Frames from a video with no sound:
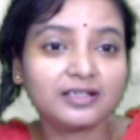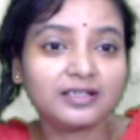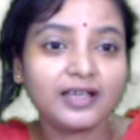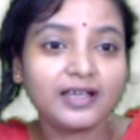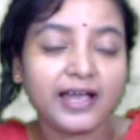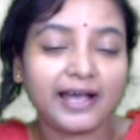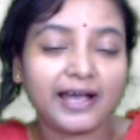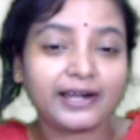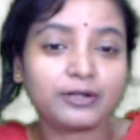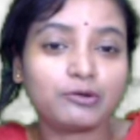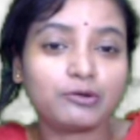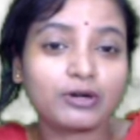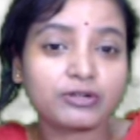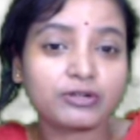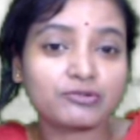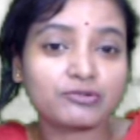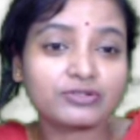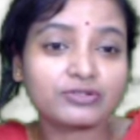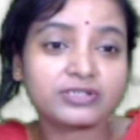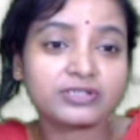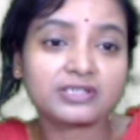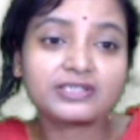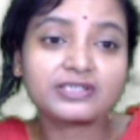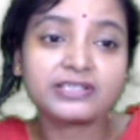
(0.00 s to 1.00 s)
and what
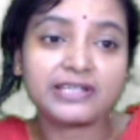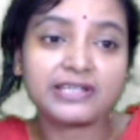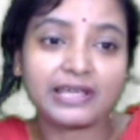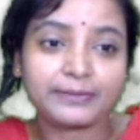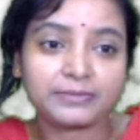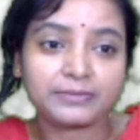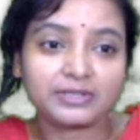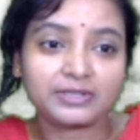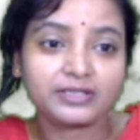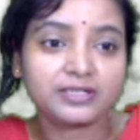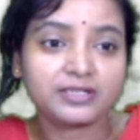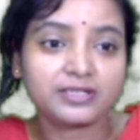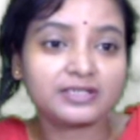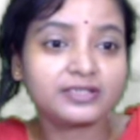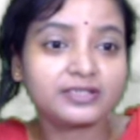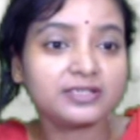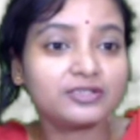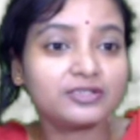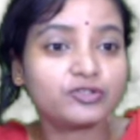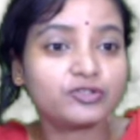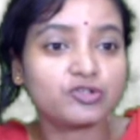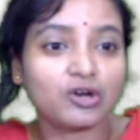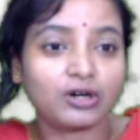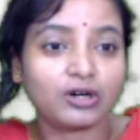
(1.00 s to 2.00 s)
was his name? His is
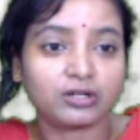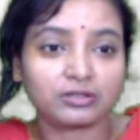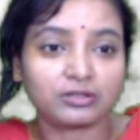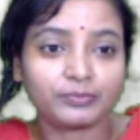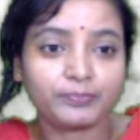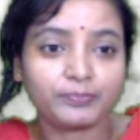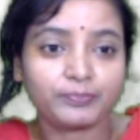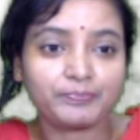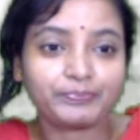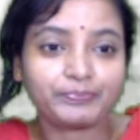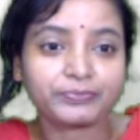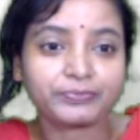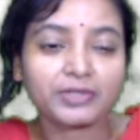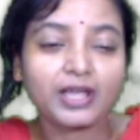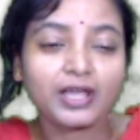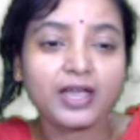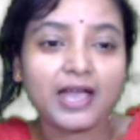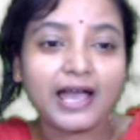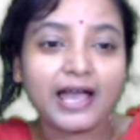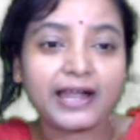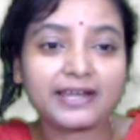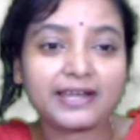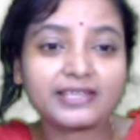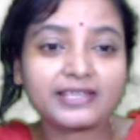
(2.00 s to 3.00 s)
John.
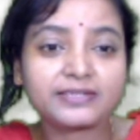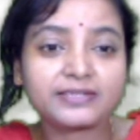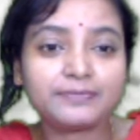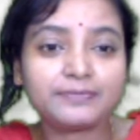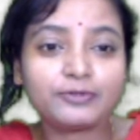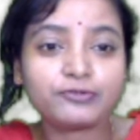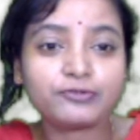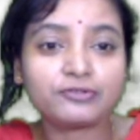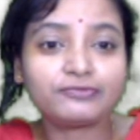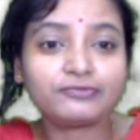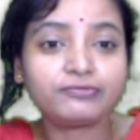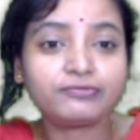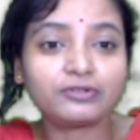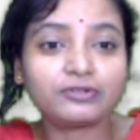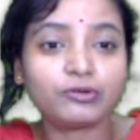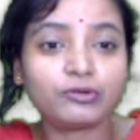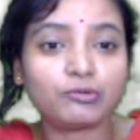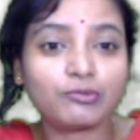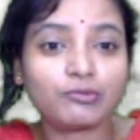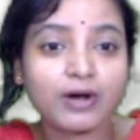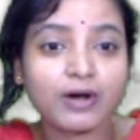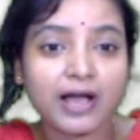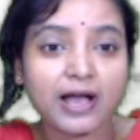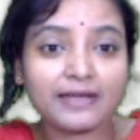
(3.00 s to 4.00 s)
And his beautiful
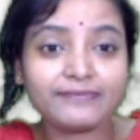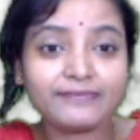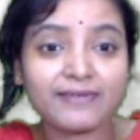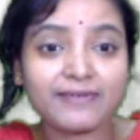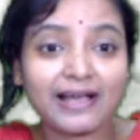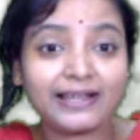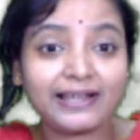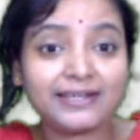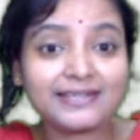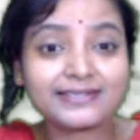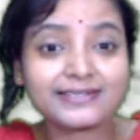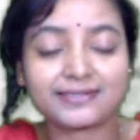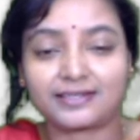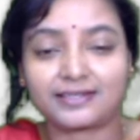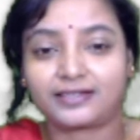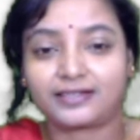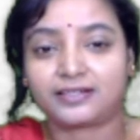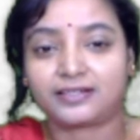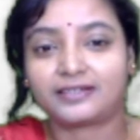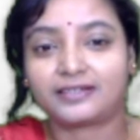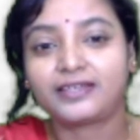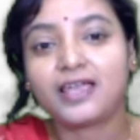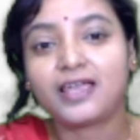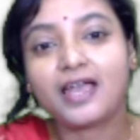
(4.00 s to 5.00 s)
wife
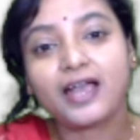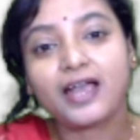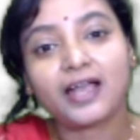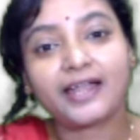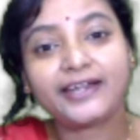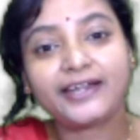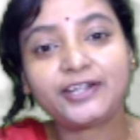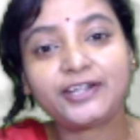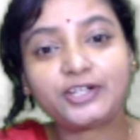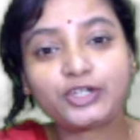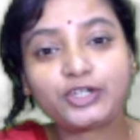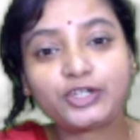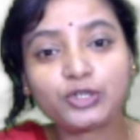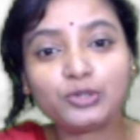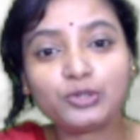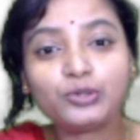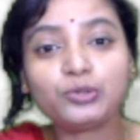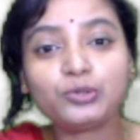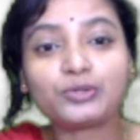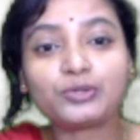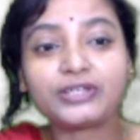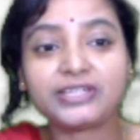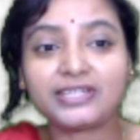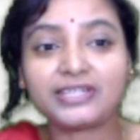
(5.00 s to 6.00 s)
Alison, and
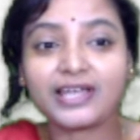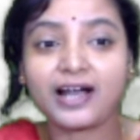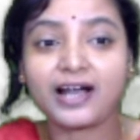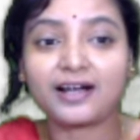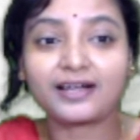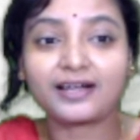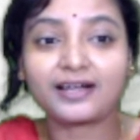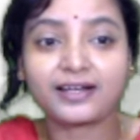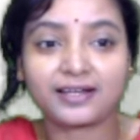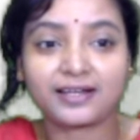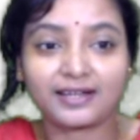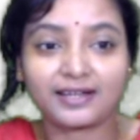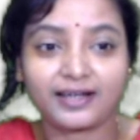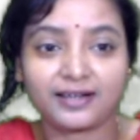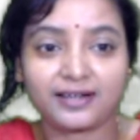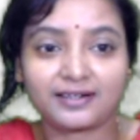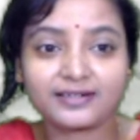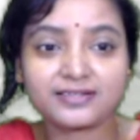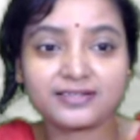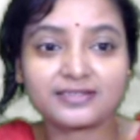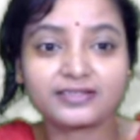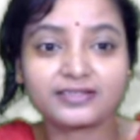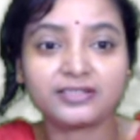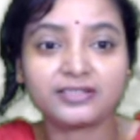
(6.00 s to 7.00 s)
2 young
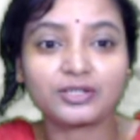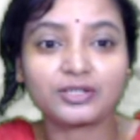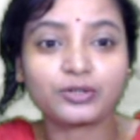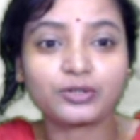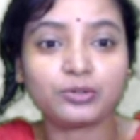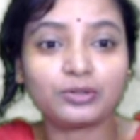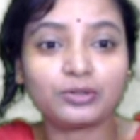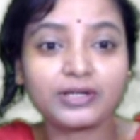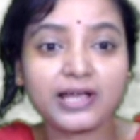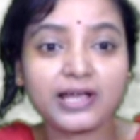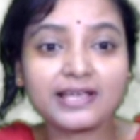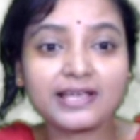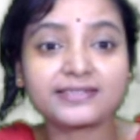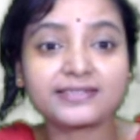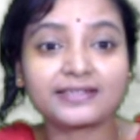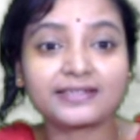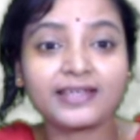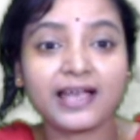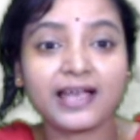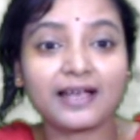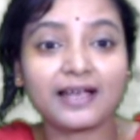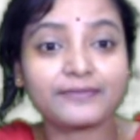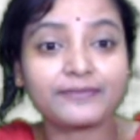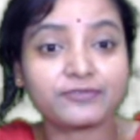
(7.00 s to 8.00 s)
clerks, Nicholas
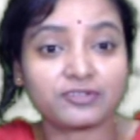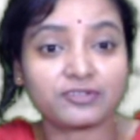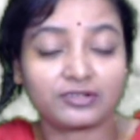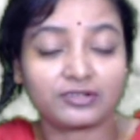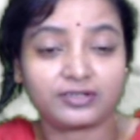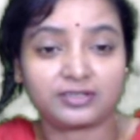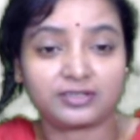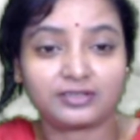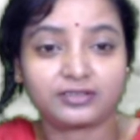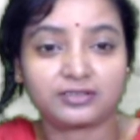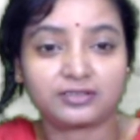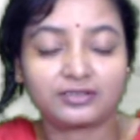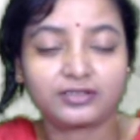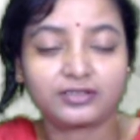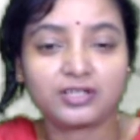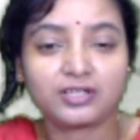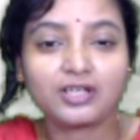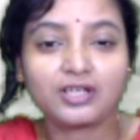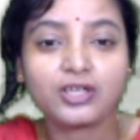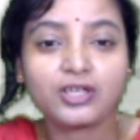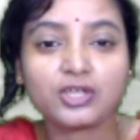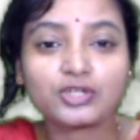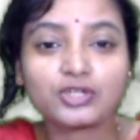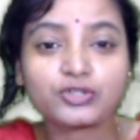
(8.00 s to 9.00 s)
and Absalom.
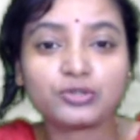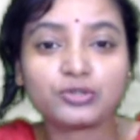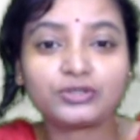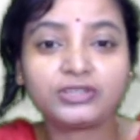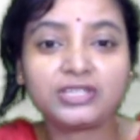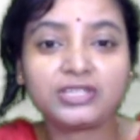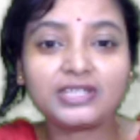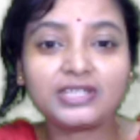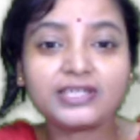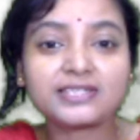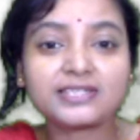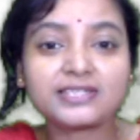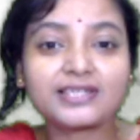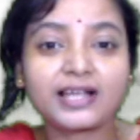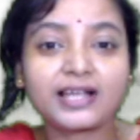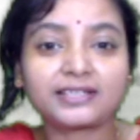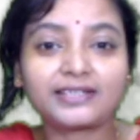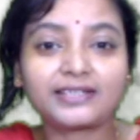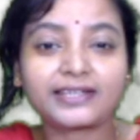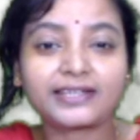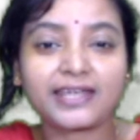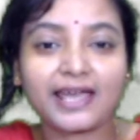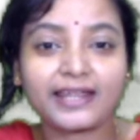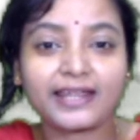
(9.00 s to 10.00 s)
So these are
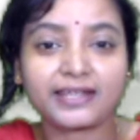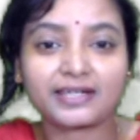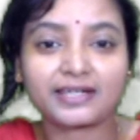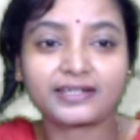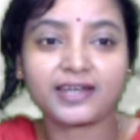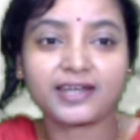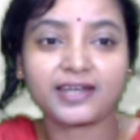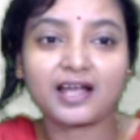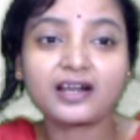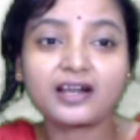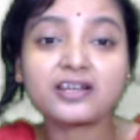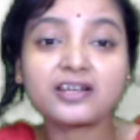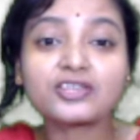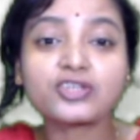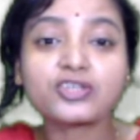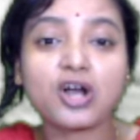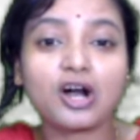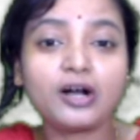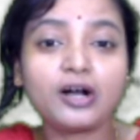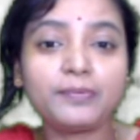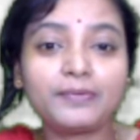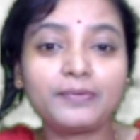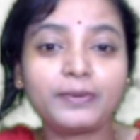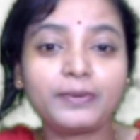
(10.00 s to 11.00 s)
the characters
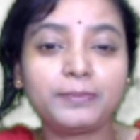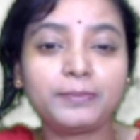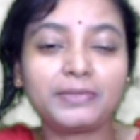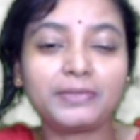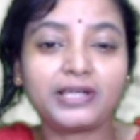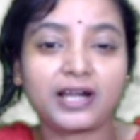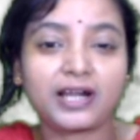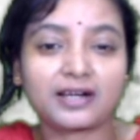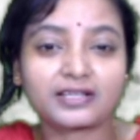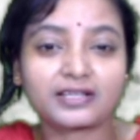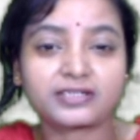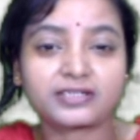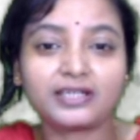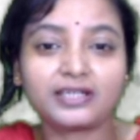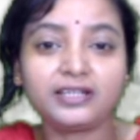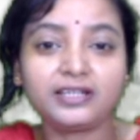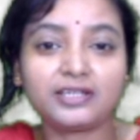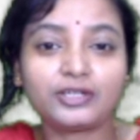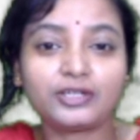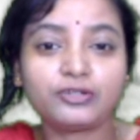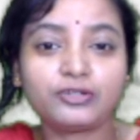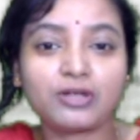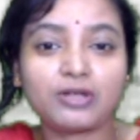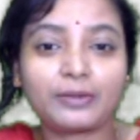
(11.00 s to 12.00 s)
of Miller's
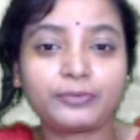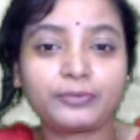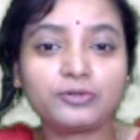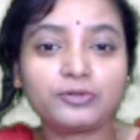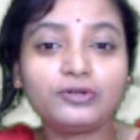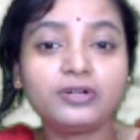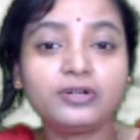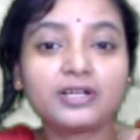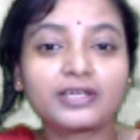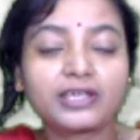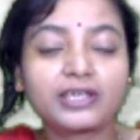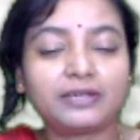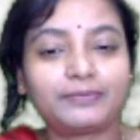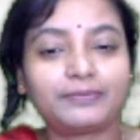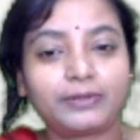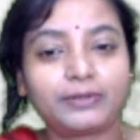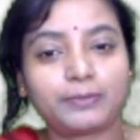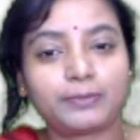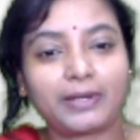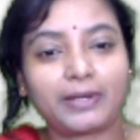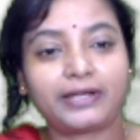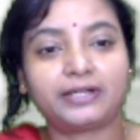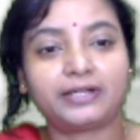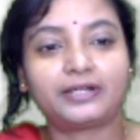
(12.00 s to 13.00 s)
Tale you have to keep
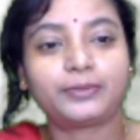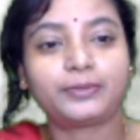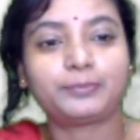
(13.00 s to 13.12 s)
in mind.